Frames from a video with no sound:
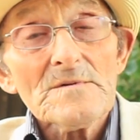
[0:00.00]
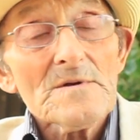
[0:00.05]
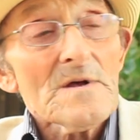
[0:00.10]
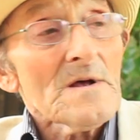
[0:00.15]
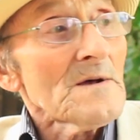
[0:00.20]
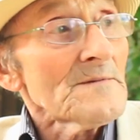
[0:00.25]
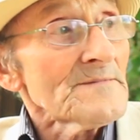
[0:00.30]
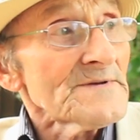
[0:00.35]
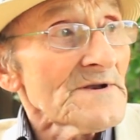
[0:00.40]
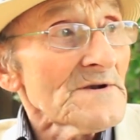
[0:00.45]

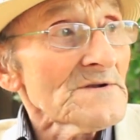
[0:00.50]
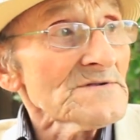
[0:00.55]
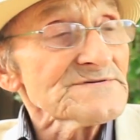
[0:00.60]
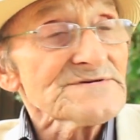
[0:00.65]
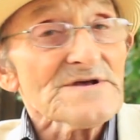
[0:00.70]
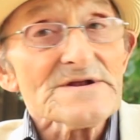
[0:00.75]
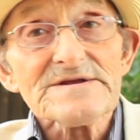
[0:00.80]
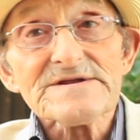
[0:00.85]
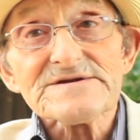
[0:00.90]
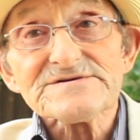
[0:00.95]
I mean, I'll
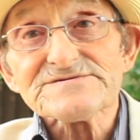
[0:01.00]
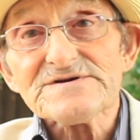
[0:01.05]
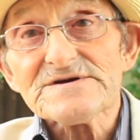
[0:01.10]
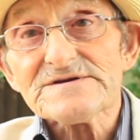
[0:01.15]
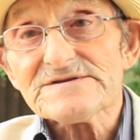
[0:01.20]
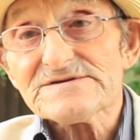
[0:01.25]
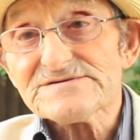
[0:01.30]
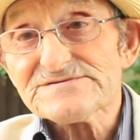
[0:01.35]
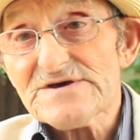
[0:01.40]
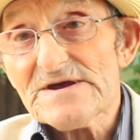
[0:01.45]
tell you the
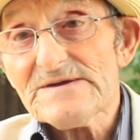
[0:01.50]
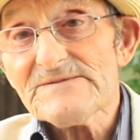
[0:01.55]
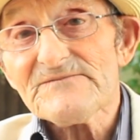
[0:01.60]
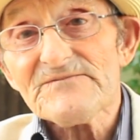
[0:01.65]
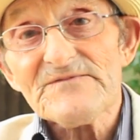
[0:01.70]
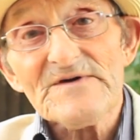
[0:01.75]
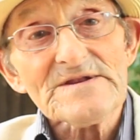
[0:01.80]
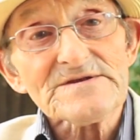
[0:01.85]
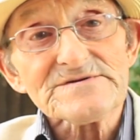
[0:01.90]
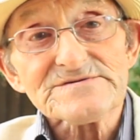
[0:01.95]
straight, the same
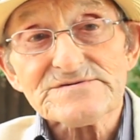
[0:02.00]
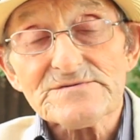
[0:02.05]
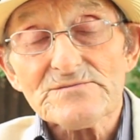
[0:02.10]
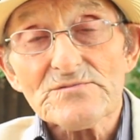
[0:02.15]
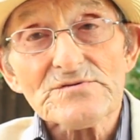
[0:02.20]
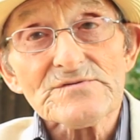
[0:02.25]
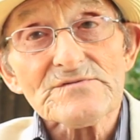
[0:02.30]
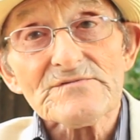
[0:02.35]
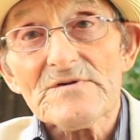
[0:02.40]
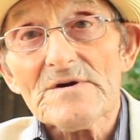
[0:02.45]
fellas, they
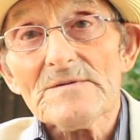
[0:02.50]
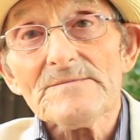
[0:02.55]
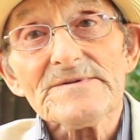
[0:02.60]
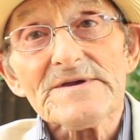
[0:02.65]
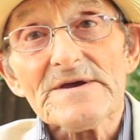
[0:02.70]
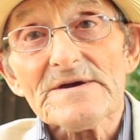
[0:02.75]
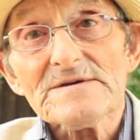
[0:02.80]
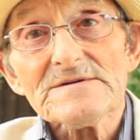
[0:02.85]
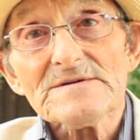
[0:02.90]
wouldn't rob you.